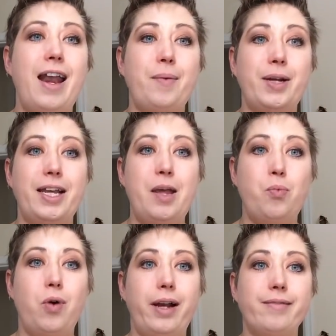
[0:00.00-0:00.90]
And I'm gonna
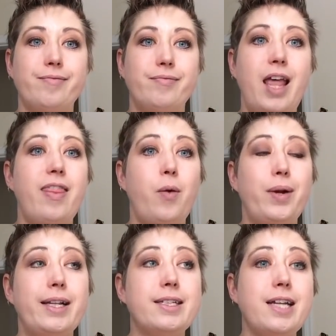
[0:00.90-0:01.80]
keep one. And then
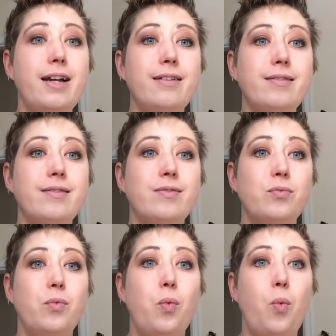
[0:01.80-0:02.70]
when it's done,
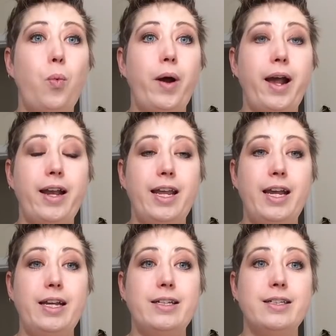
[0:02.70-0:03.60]
when I
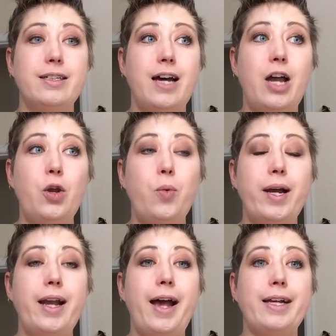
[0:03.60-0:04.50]
need a new
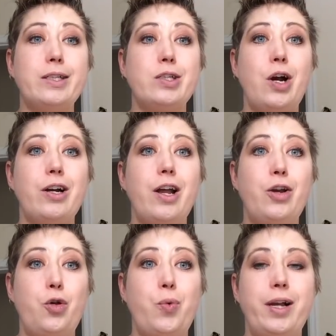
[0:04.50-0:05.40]
one, I can start a
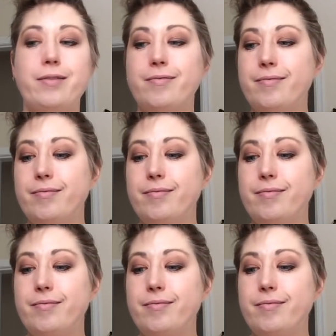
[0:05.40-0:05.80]
new one.